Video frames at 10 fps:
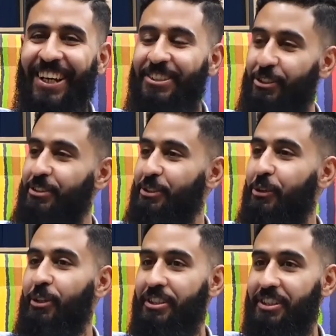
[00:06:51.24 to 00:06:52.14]
So it's
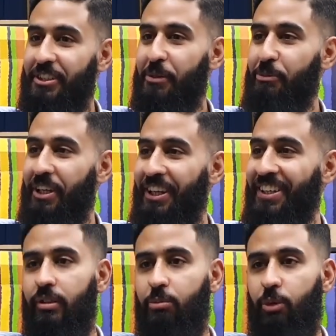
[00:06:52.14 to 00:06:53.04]
all in the same
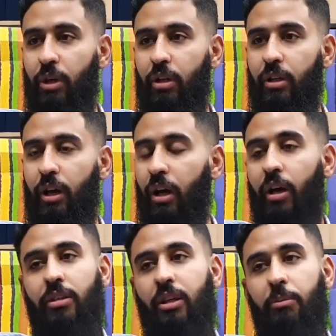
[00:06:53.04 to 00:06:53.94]
day. Well,
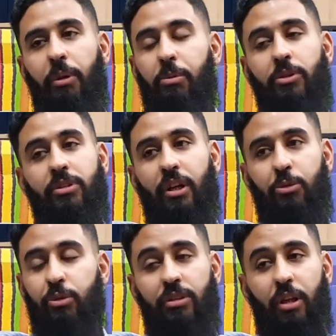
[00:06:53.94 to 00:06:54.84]
I think people start
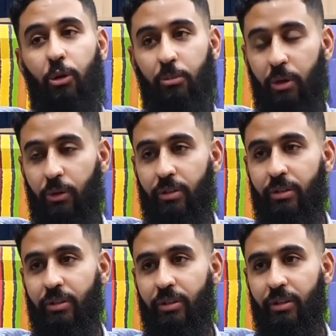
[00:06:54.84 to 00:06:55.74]
with the normal
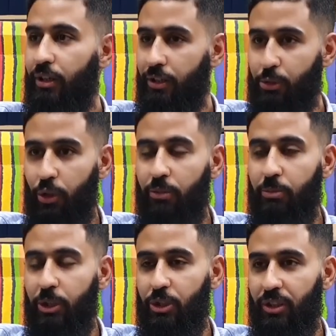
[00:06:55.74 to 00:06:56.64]
one. It's called
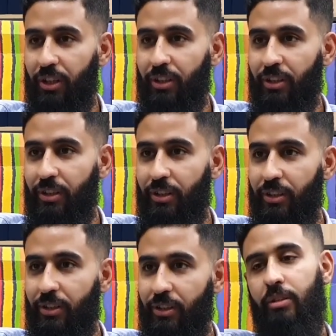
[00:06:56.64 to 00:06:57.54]
missionary.
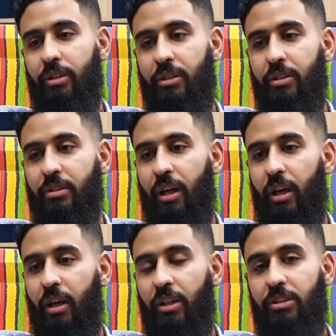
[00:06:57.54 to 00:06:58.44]
This is
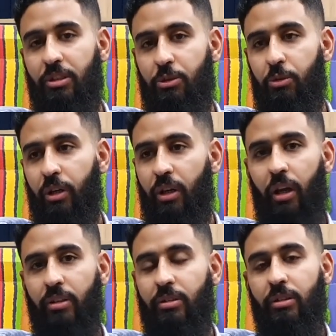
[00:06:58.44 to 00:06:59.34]
the easiest way,
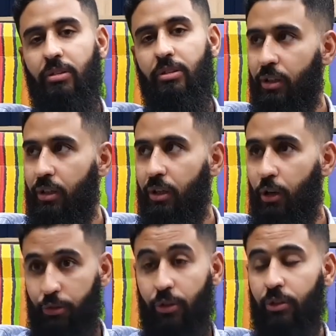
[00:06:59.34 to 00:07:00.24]
as it's,
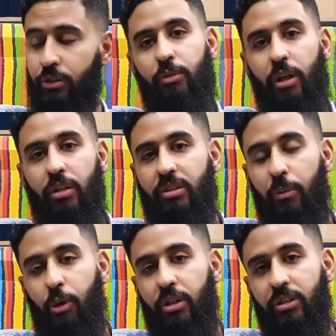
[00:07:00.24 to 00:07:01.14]
of course. When
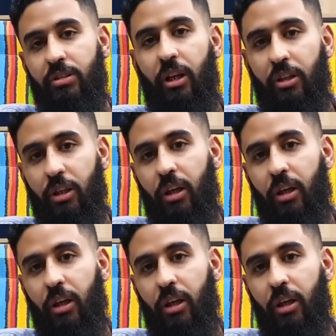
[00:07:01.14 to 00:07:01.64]
someone is learning